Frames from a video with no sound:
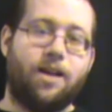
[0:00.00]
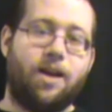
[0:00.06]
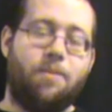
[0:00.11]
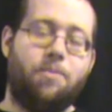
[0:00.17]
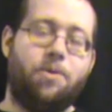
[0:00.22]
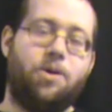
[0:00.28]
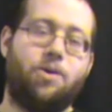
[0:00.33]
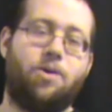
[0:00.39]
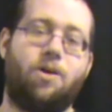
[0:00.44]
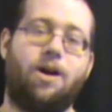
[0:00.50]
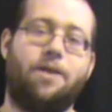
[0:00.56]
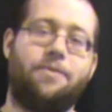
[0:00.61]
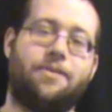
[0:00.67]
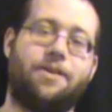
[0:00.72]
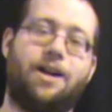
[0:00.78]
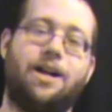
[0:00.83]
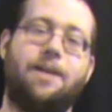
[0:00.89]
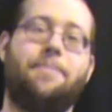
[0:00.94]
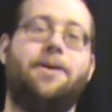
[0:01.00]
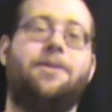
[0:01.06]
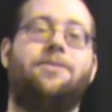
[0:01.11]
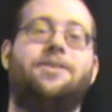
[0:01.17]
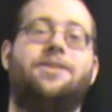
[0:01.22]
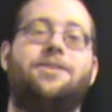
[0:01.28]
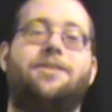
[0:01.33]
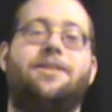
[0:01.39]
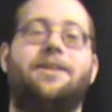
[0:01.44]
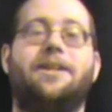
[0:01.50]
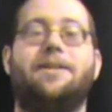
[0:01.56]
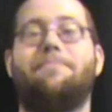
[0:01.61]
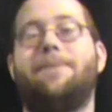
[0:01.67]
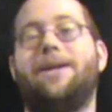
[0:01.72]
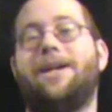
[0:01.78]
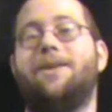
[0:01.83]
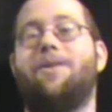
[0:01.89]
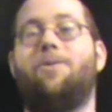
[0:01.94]
I'm going to go off and talk about this thing
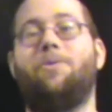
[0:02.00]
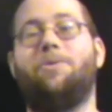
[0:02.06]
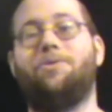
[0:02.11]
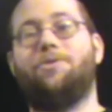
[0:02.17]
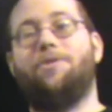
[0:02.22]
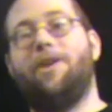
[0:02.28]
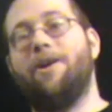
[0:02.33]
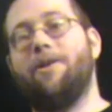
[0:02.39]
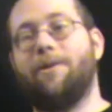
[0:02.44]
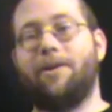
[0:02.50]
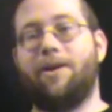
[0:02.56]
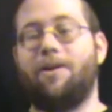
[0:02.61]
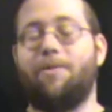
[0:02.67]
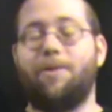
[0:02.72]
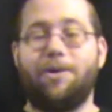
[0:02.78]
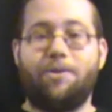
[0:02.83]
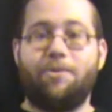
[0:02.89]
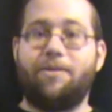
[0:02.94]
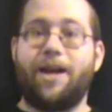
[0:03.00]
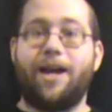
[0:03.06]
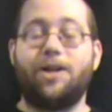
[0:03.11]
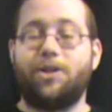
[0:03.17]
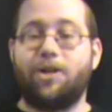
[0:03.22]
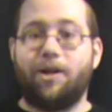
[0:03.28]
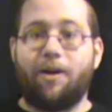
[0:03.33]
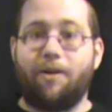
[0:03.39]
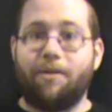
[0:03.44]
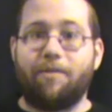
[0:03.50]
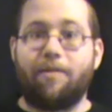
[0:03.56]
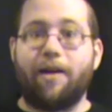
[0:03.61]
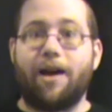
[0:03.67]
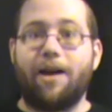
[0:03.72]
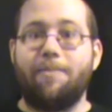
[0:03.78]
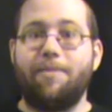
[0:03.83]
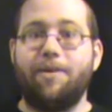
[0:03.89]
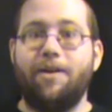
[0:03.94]
and make it a whole scenario. I do that shit all the
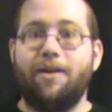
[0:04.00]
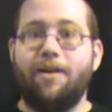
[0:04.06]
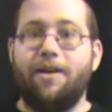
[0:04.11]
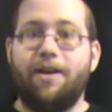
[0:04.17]
time.